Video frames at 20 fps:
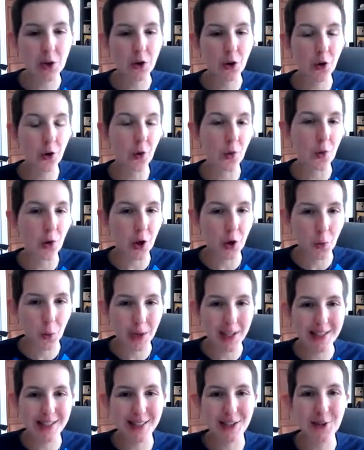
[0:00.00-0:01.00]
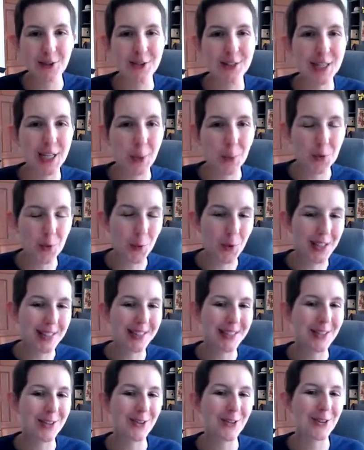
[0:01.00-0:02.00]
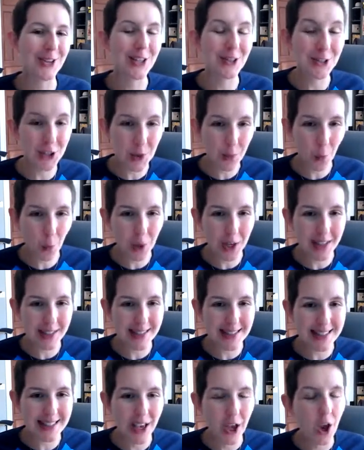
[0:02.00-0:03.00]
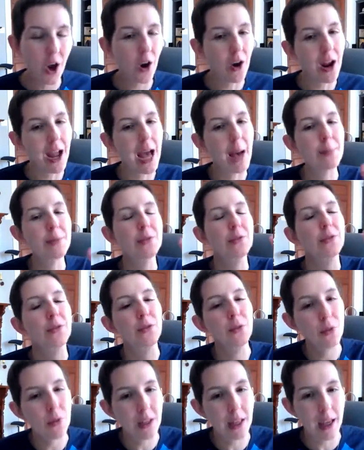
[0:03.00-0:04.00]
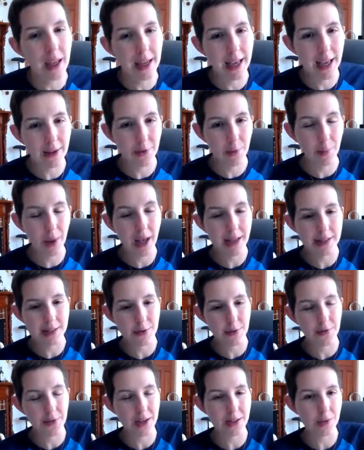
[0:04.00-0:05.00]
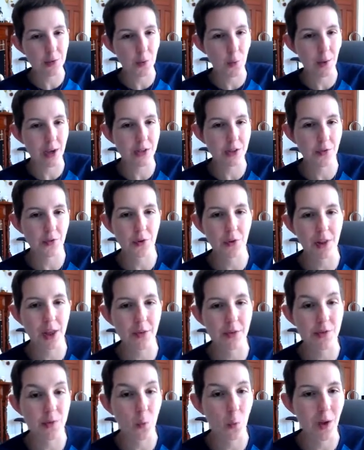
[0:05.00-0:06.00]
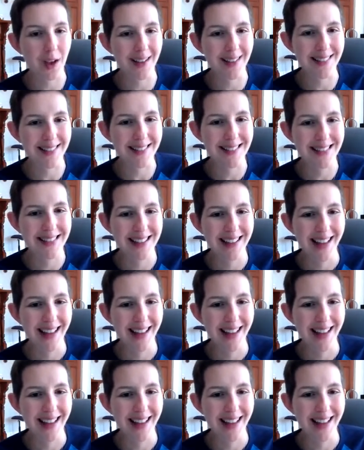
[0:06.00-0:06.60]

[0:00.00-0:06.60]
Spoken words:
your career wins and your team's wins and your leadership wins are absolutely going to have a positive effect on the rest of your life as well.